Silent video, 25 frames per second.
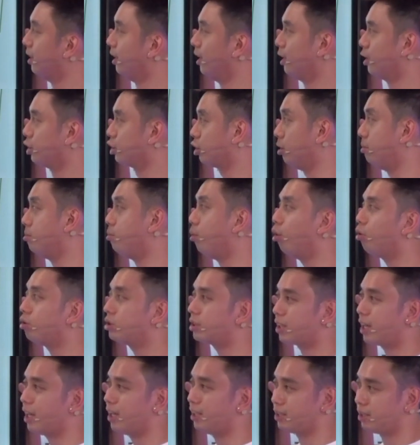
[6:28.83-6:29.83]
So in most
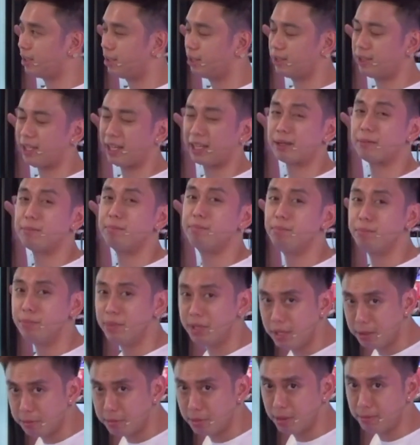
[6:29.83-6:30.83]
cases, like
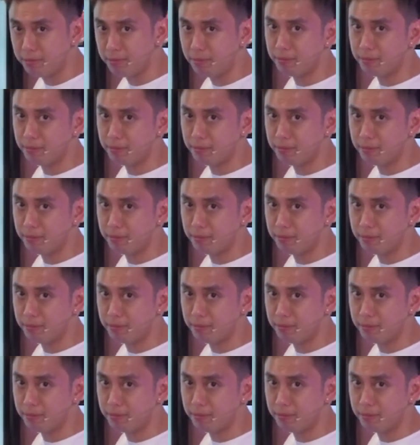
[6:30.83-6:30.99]
minimum,